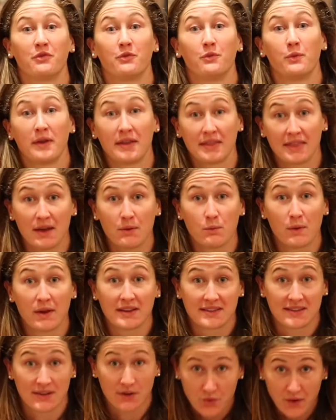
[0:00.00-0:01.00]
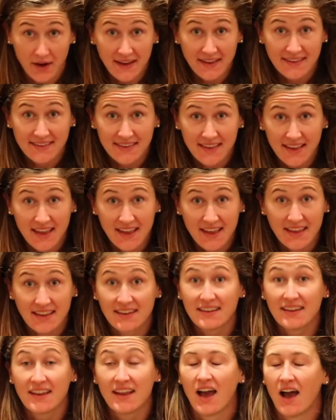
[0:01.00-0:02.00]
we then went to
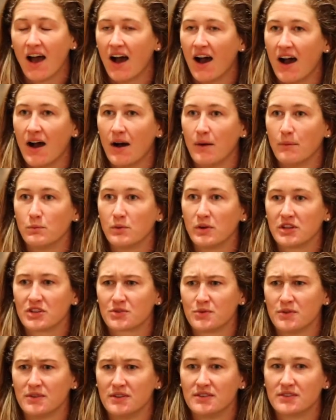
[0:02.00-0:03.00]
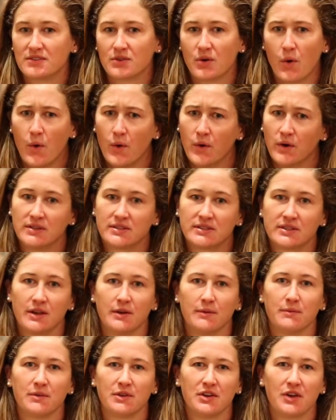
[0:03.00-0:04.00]
Graceland, which was
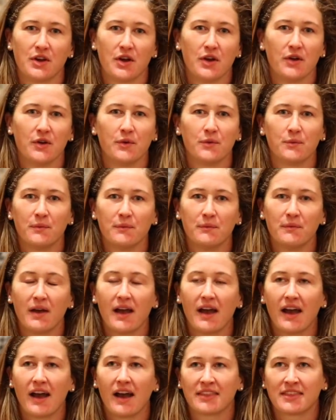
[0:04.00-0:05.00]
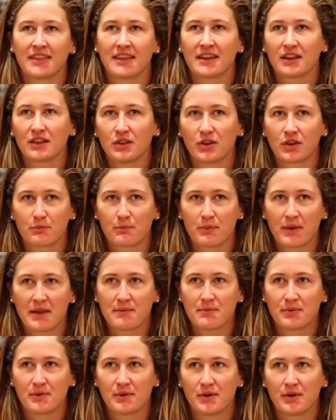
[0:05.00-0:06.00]
awesome. You know, I think a lot of
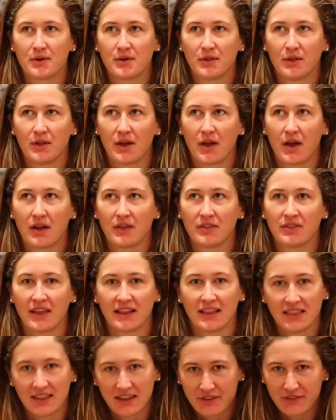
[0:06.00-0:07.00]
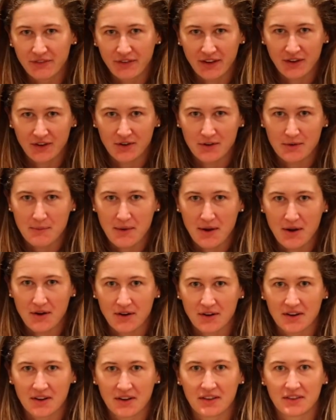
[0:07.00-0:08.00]
people that live here in
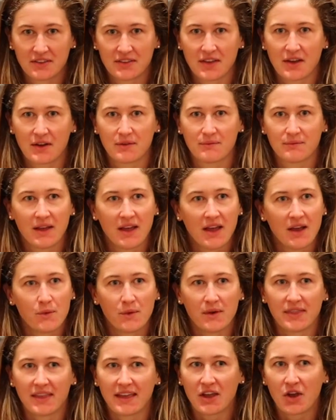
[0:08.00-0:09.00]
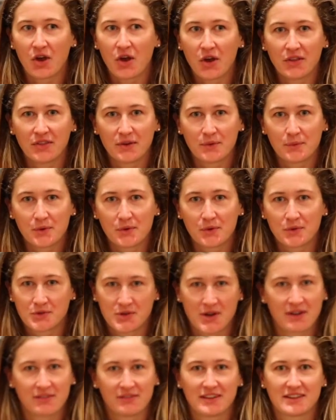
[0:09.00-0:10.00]
America, that when they heard that we were
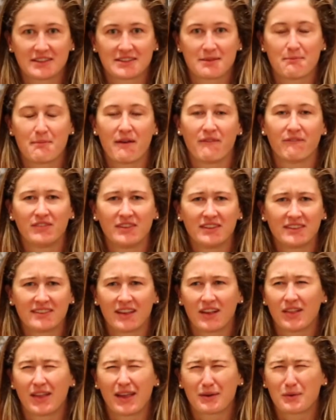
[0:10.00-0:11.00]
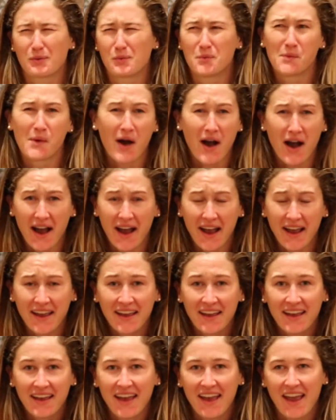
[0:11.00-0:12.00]
traveling to Memphis, they're like, why?
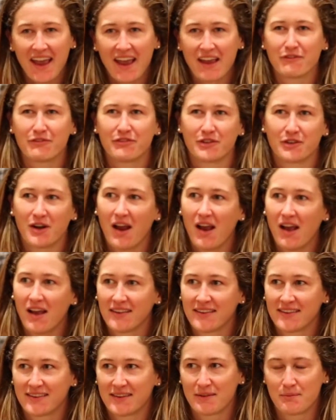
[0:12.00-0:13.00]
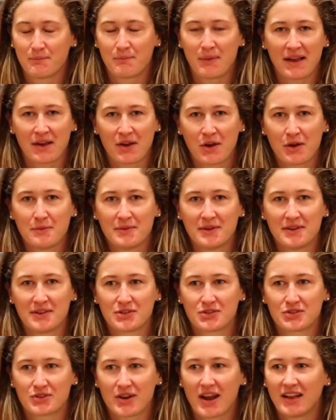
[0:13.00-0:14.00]
And for us back home in
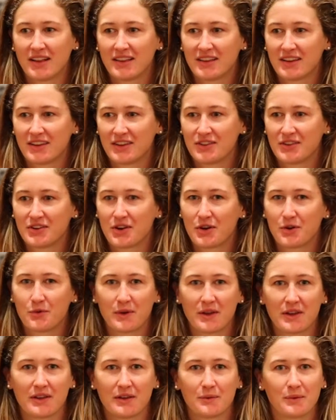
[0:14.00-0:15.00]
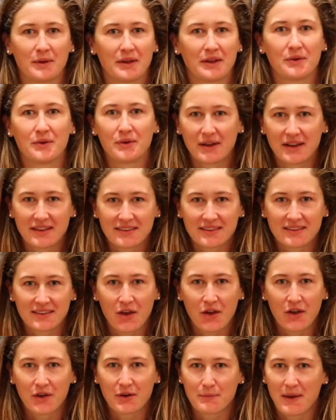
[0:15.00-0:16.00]
Australia, you know, we always
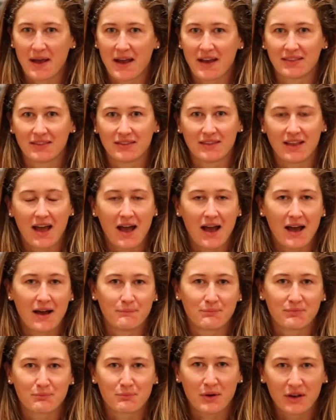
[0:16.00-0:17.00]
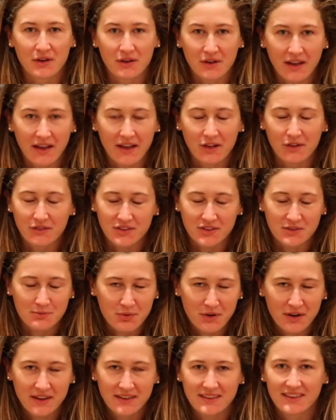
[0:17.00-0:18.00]
heard about Elvis
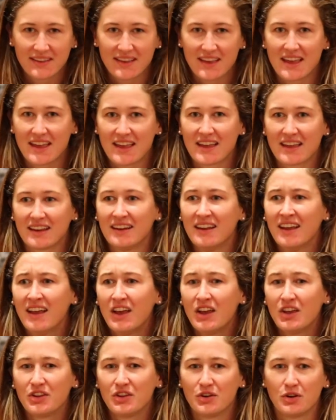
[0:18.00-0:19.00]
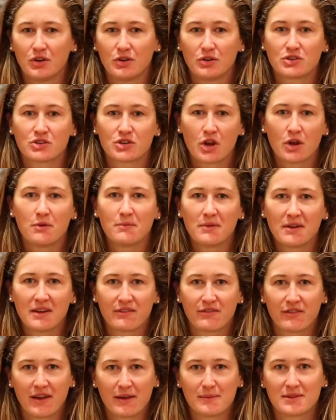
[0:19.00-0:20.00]
Presley and, you know, so many
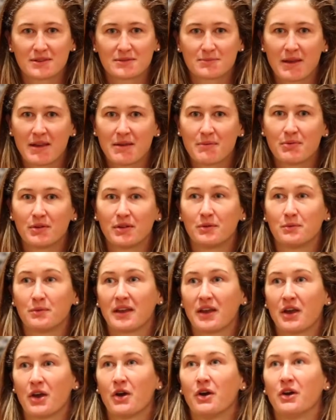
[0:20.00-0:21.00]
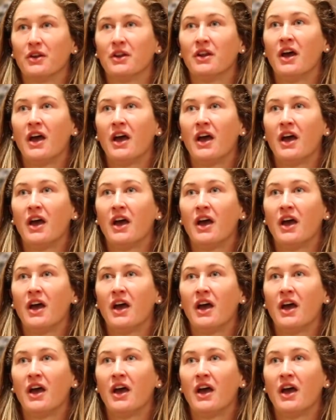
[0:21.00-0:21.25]
famous people, and we heard